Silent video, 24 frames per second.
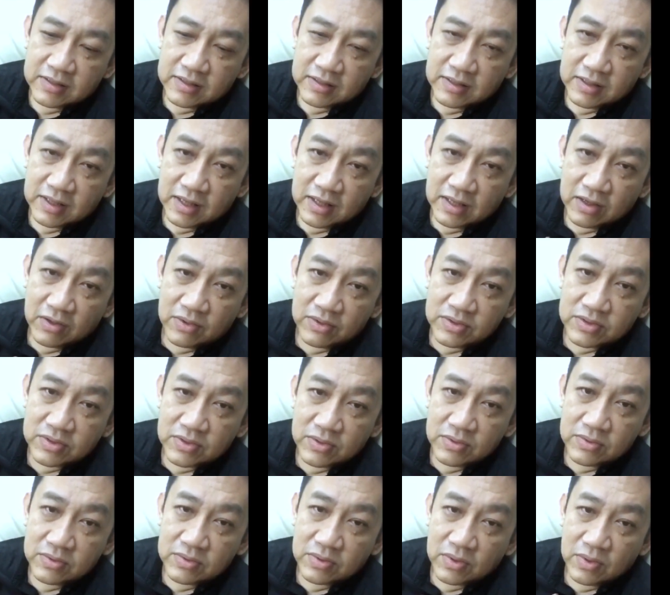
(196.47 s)
they
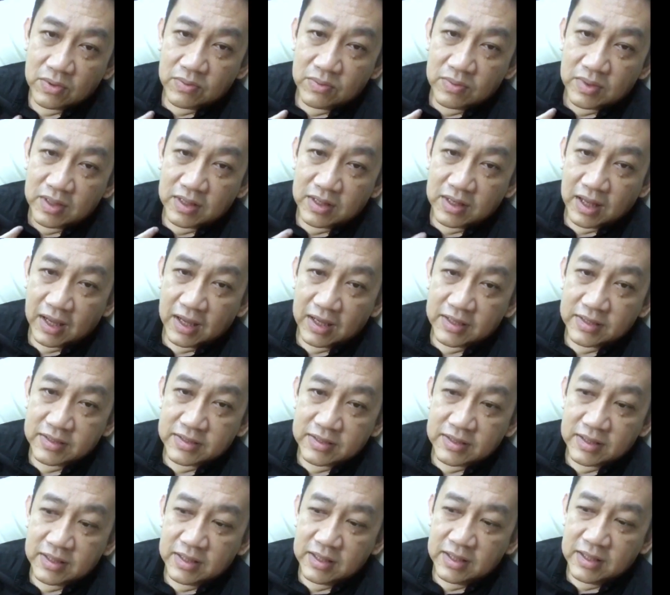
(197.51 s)
also don't
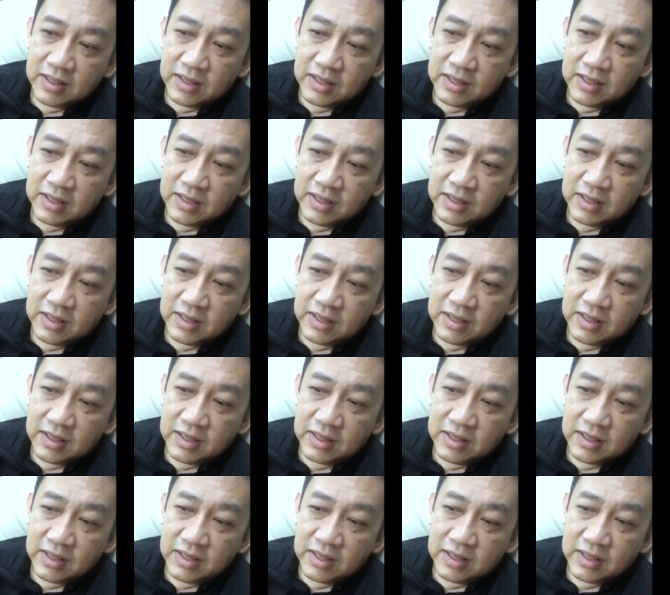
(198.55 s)
realize